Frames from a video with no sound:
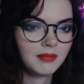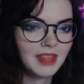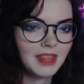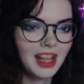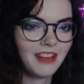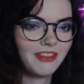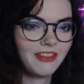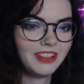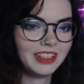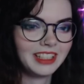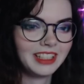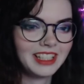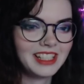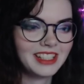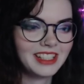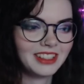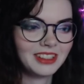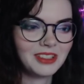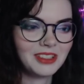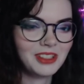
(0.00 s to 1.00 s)
I feel like he's
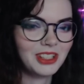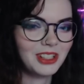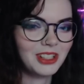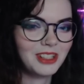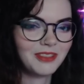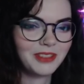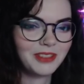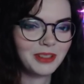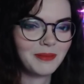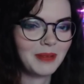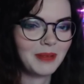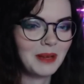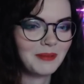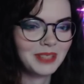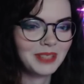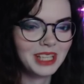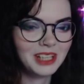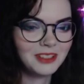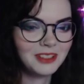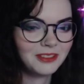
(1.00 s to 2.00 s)
gonna go searching for them by
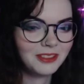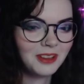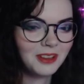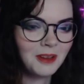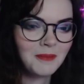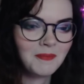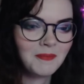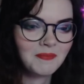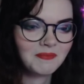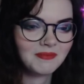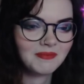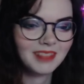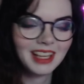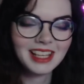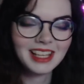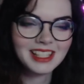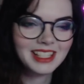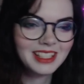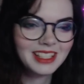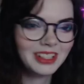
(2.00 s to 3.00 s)
himself.
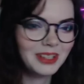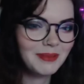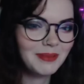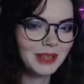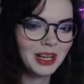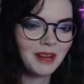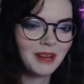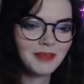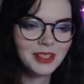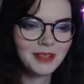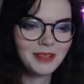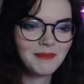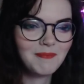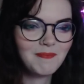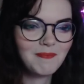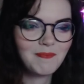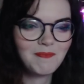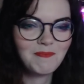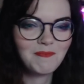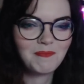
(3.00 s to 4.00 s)
He's gonna become some
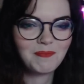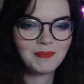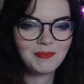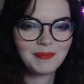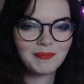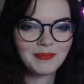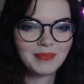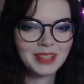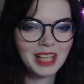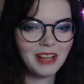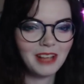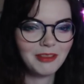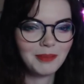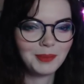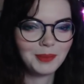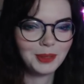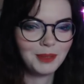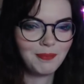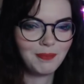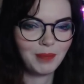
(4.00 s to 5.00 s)

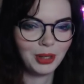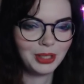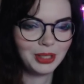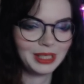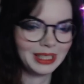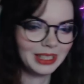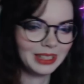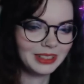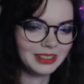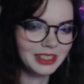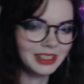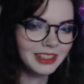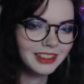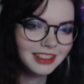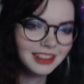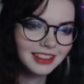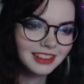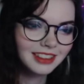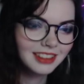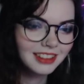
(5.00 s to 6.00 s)
self-employed bounty hunter. We
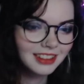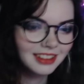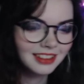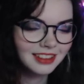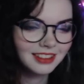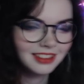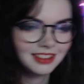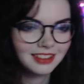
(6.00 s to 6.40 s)
know better.